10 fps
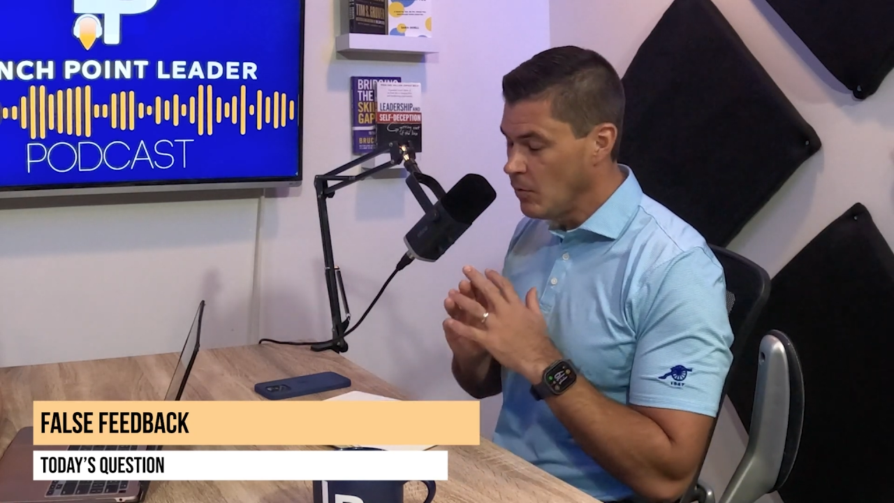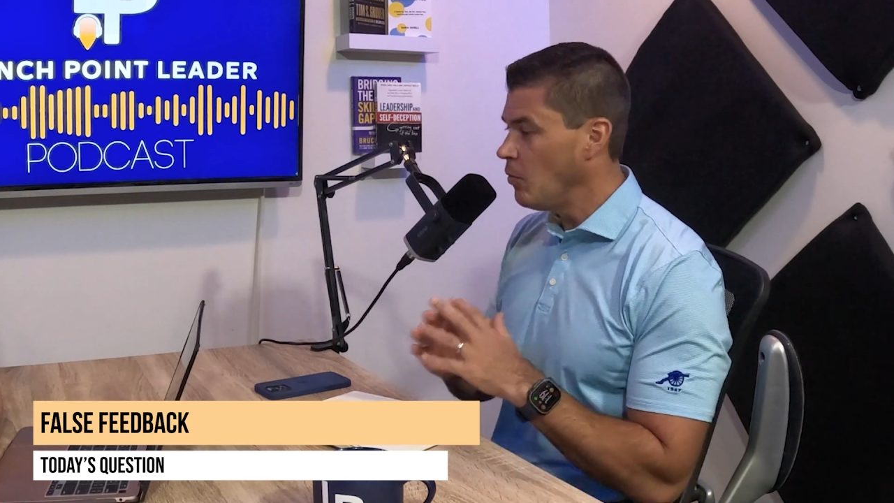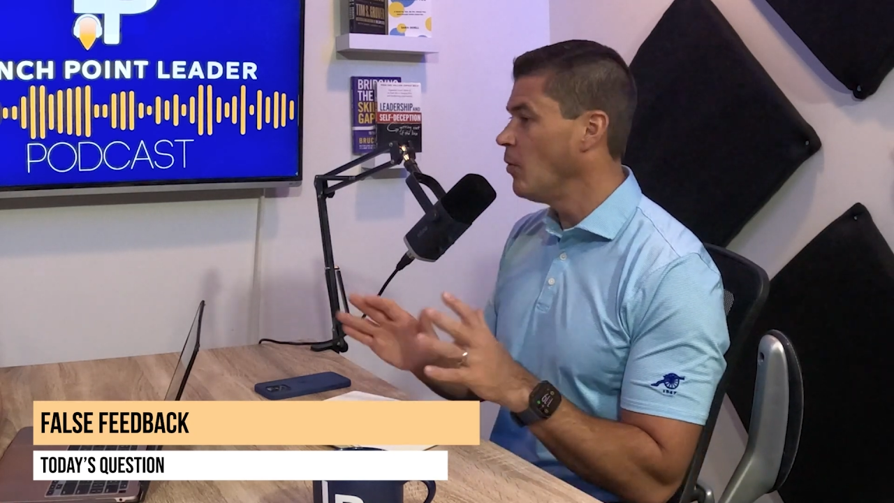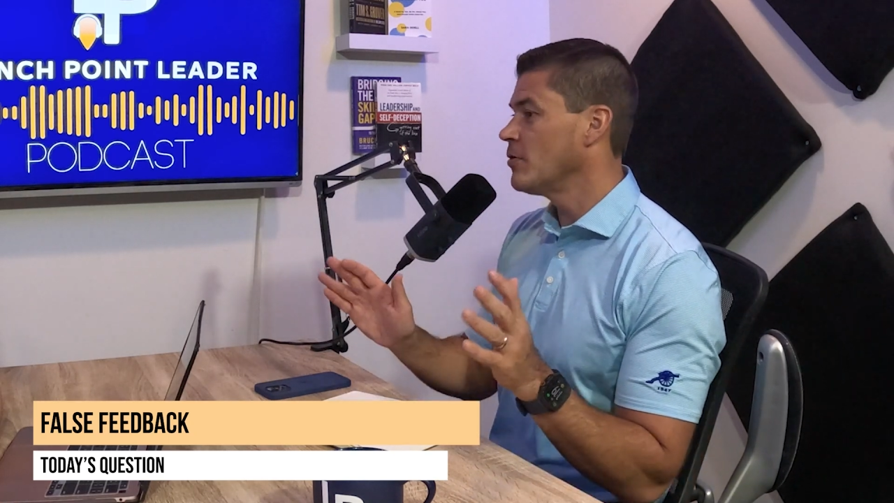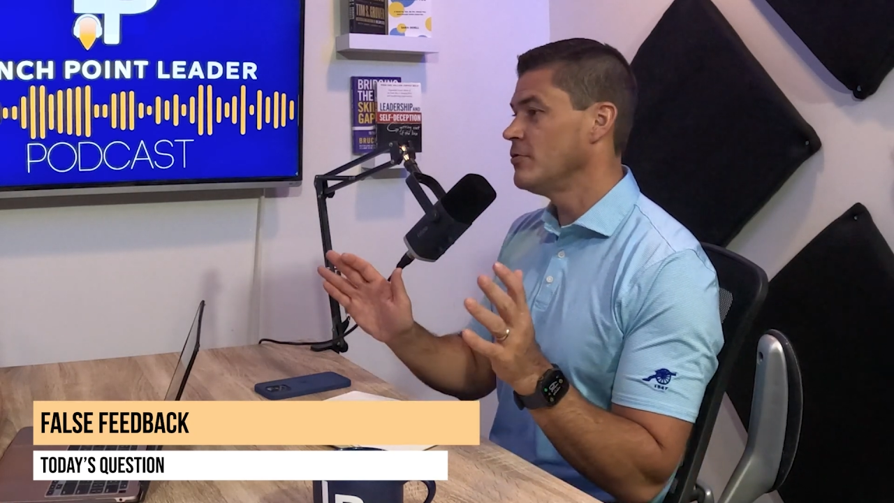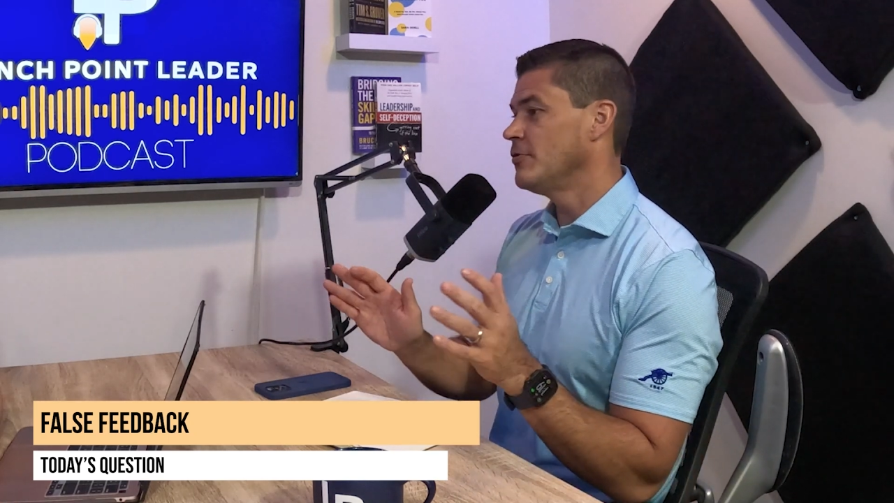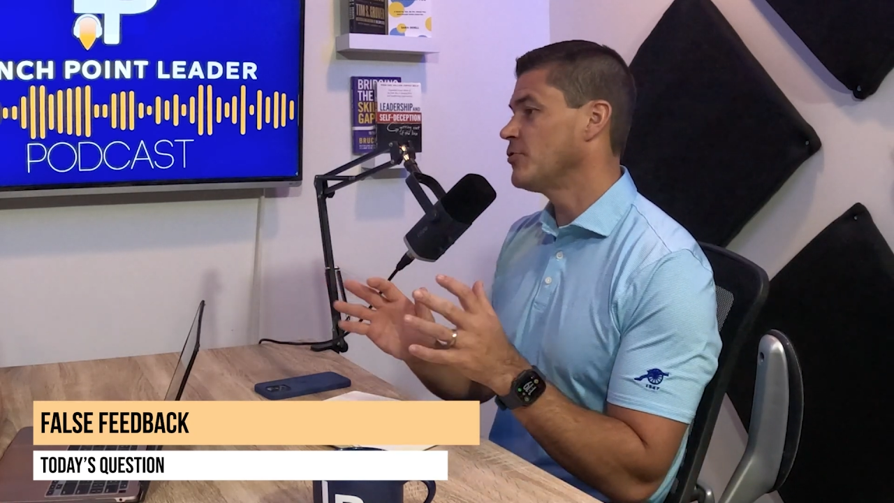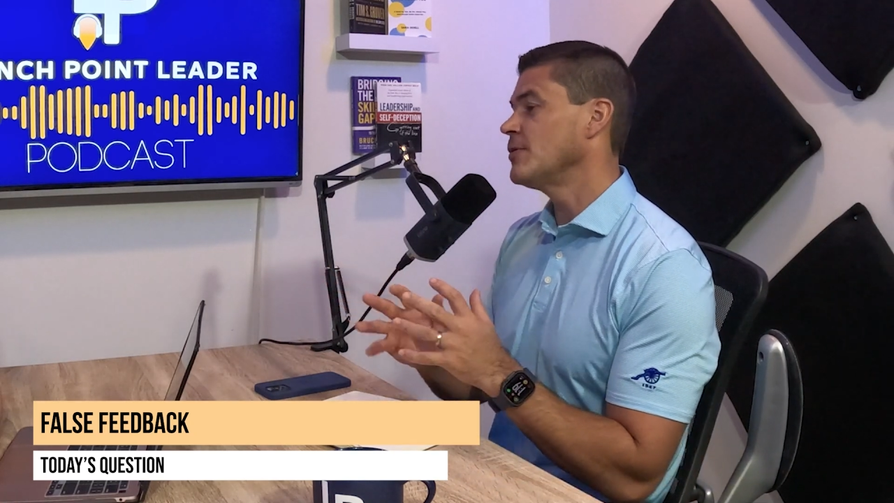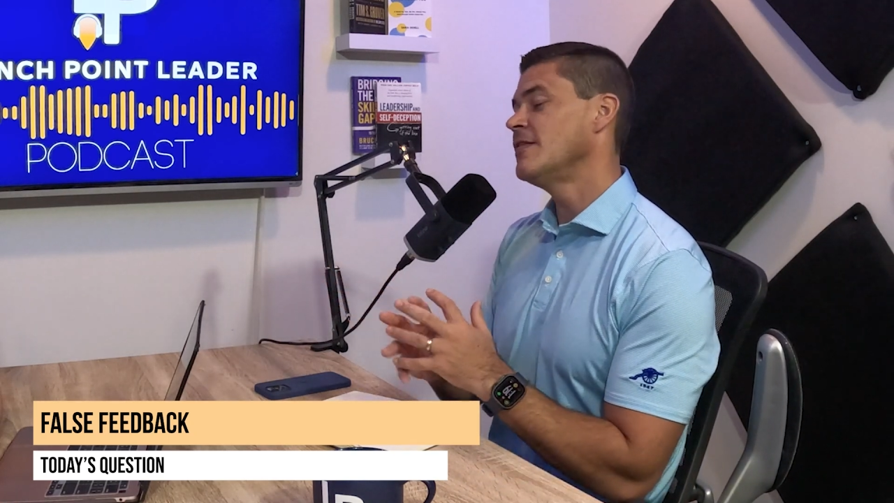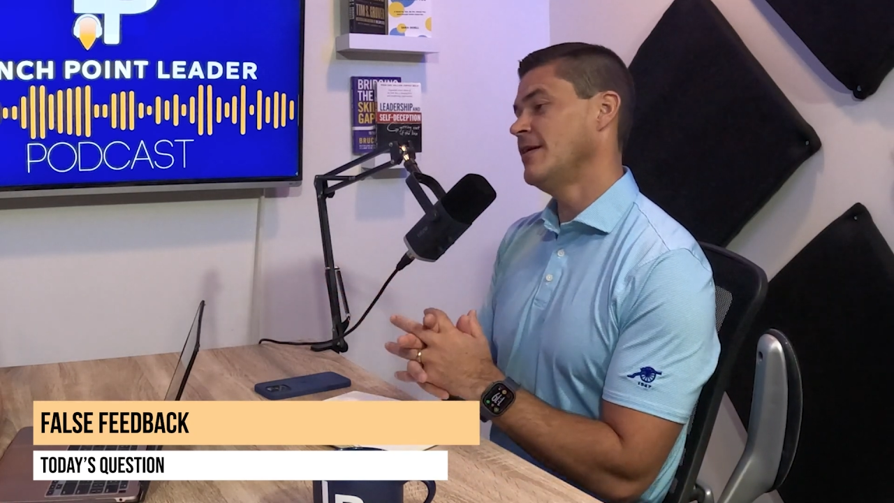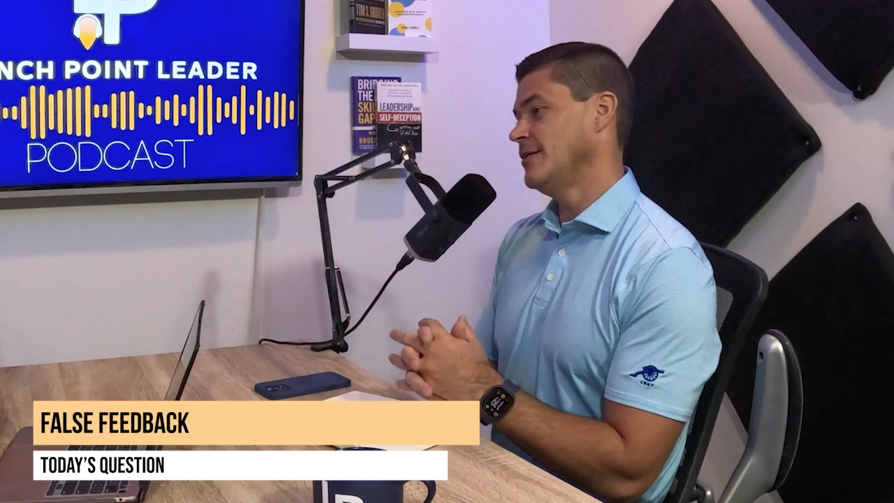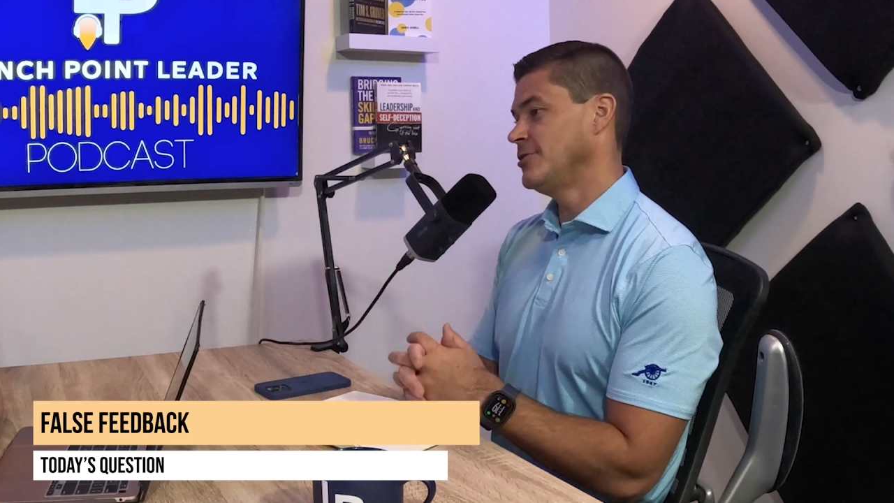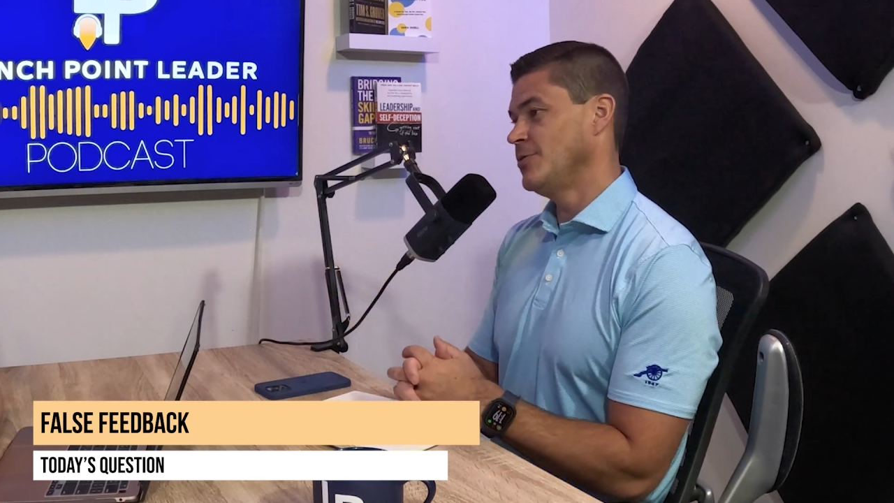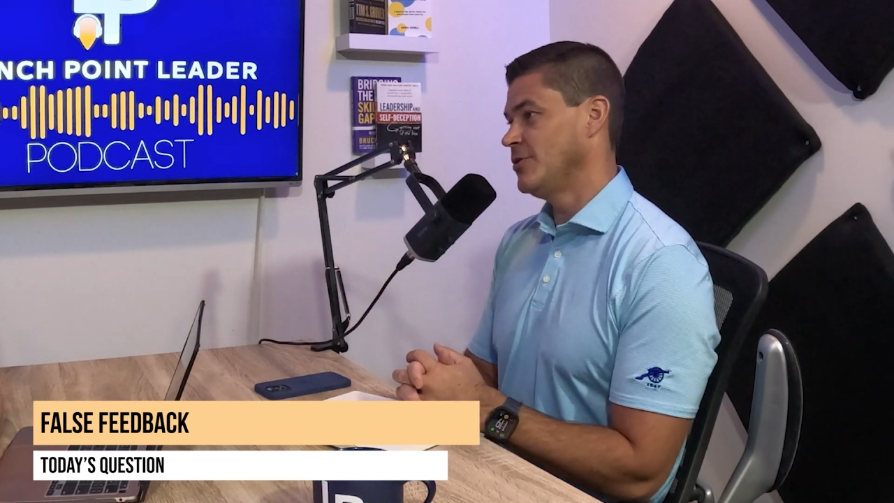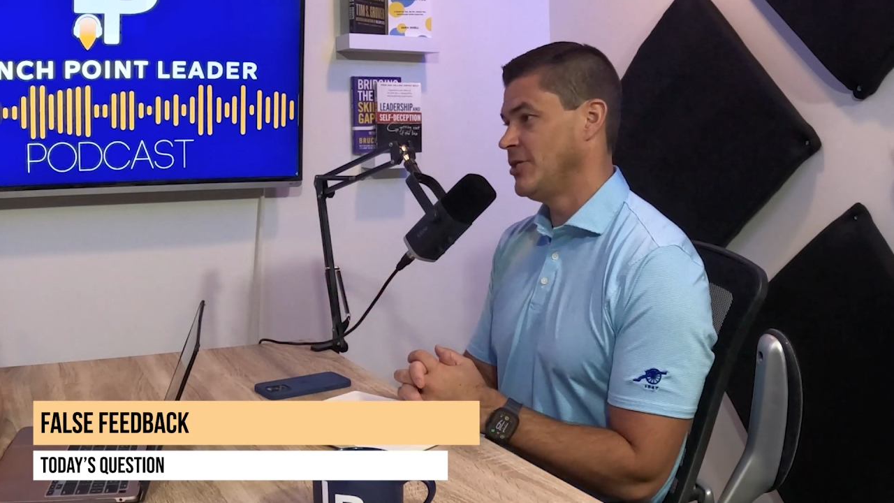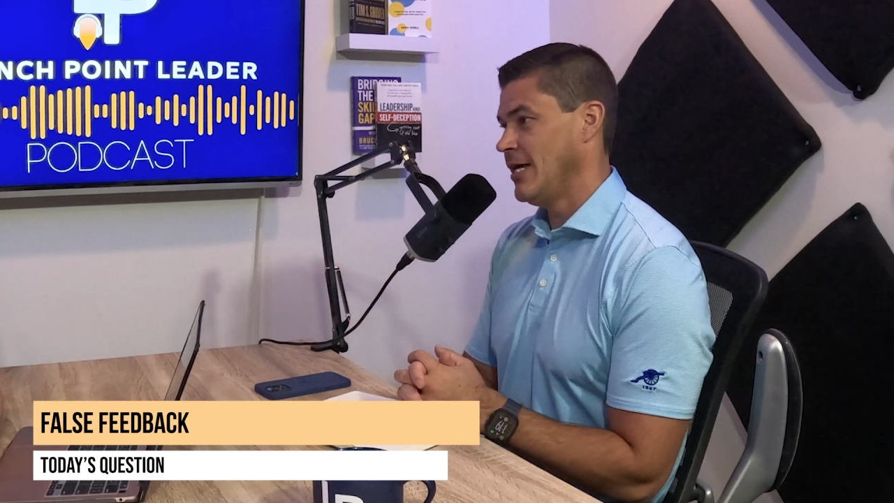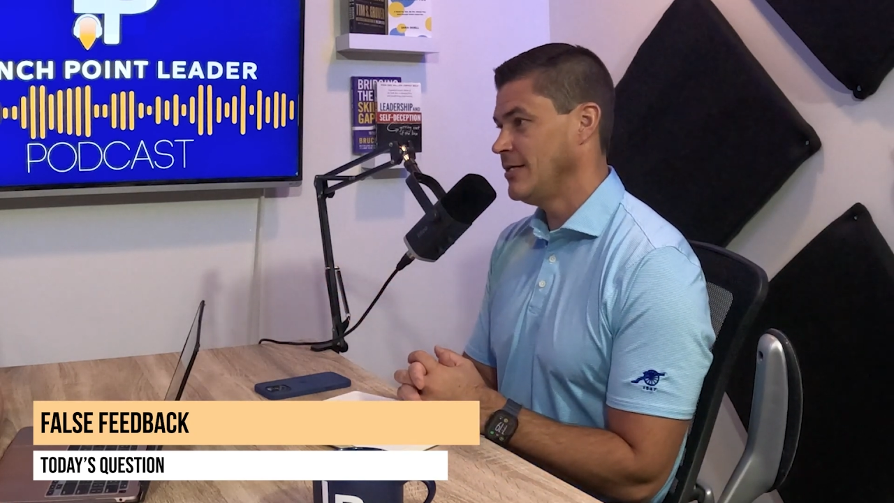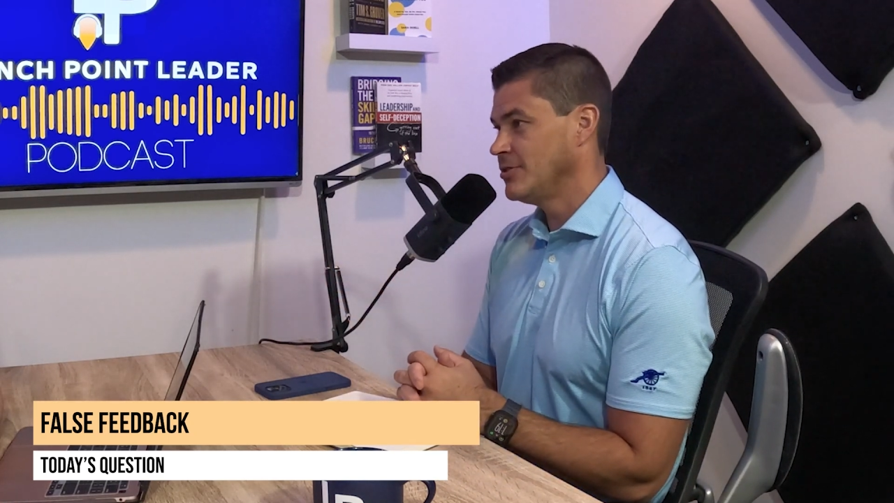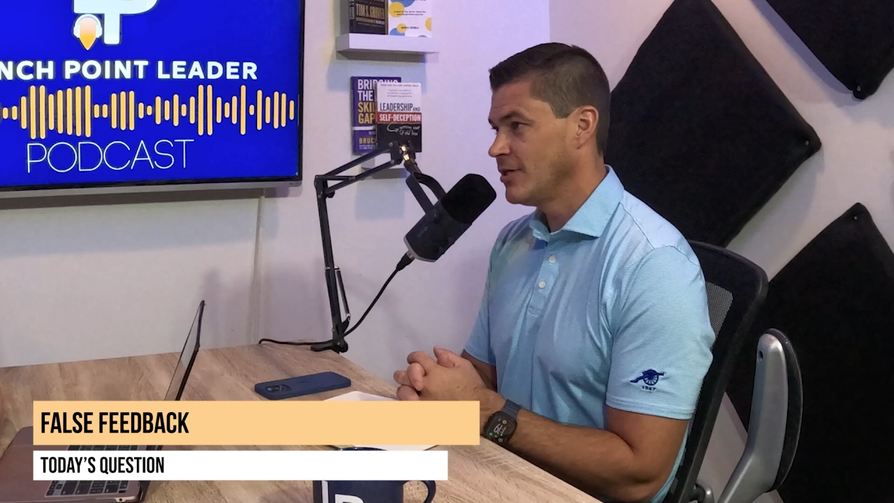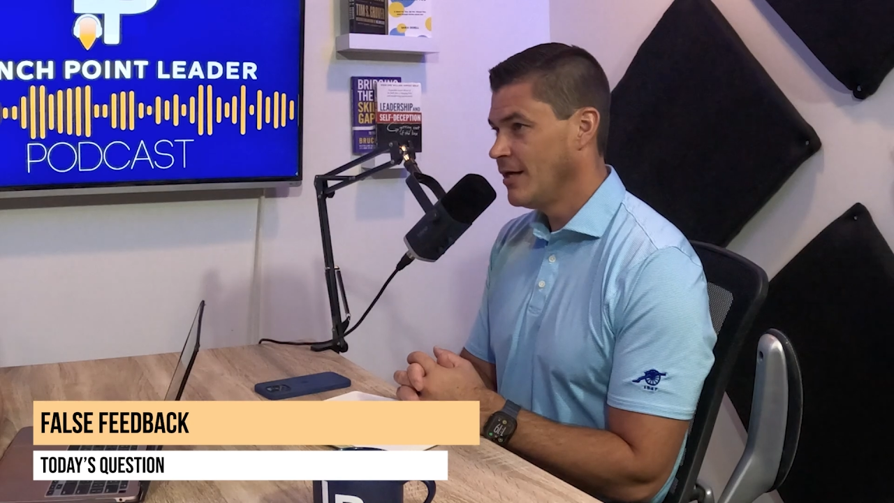Right. What are the 3 things you would
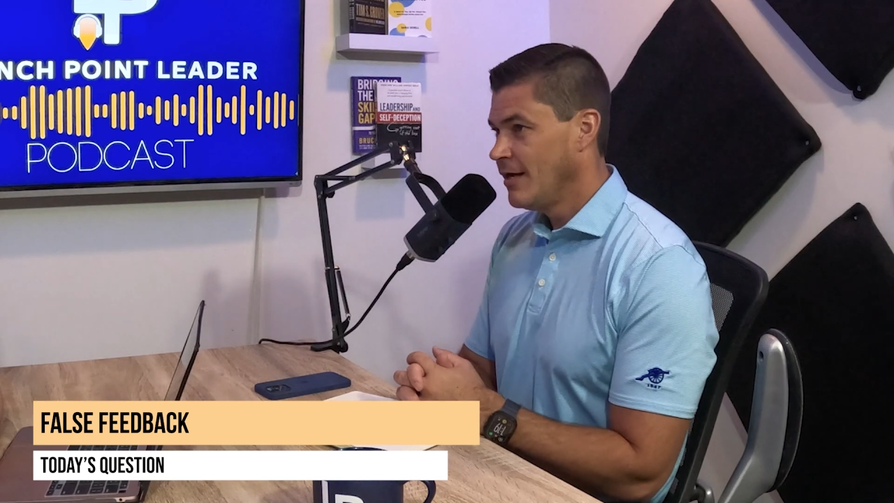change?